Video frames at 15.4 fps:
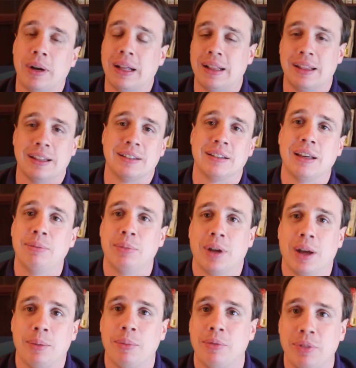but at the same
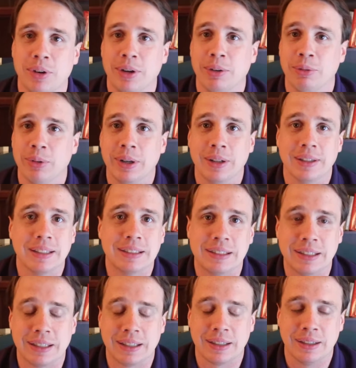time a very
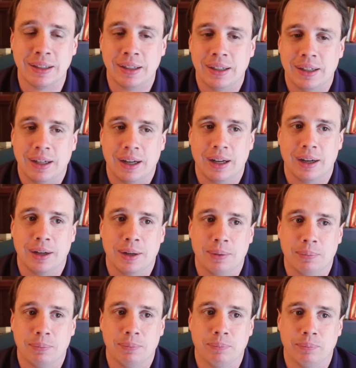realistic
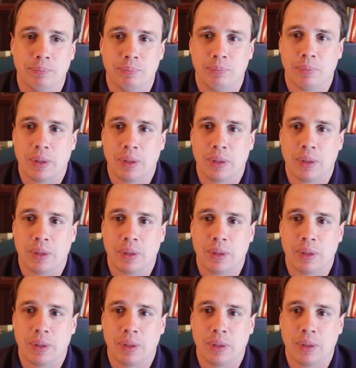goal.